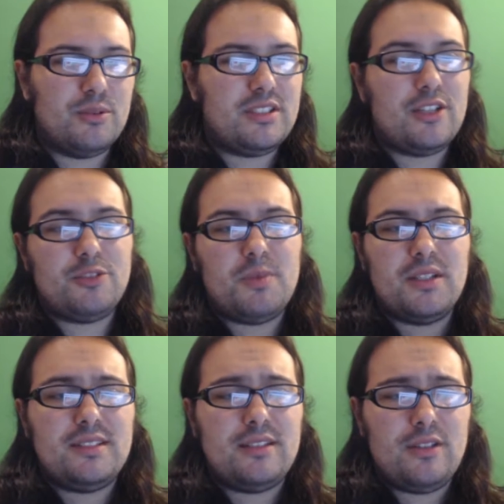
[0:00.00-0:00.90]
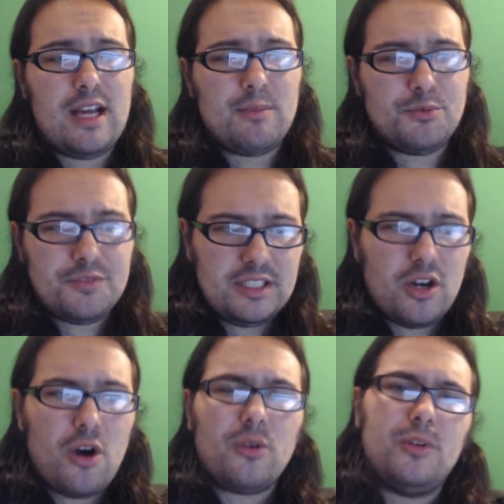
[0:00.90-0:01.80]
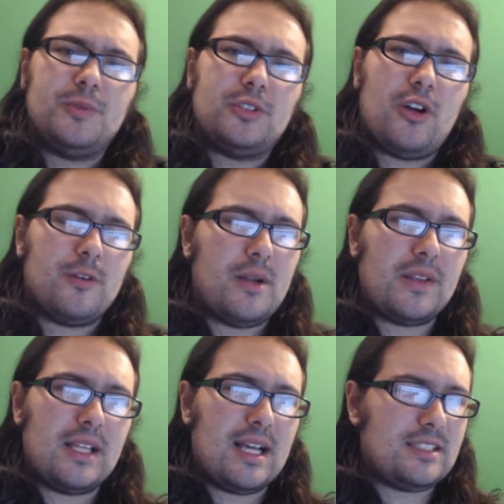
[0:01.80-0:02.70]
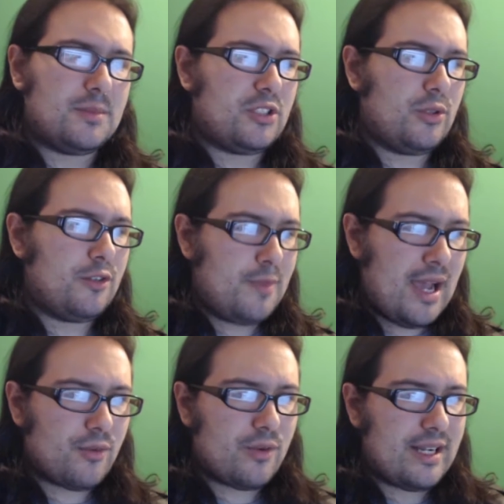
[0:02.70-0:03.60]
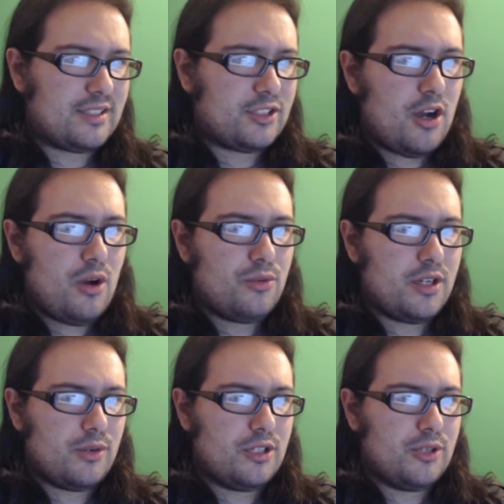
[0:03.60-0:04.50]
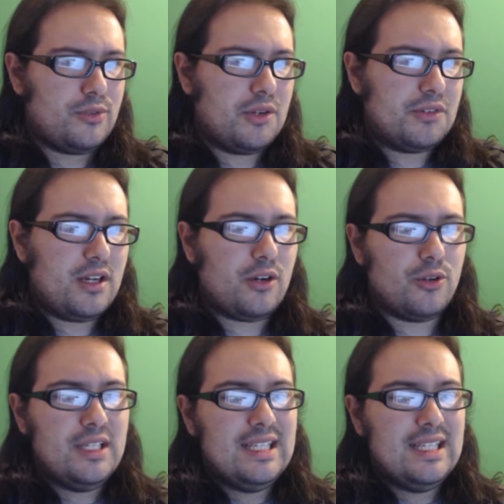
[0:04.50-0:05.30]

It's not just about Nintendo Labo VR, which we talked about in the last episode of Matt Rants. Oh, no, no, no, no.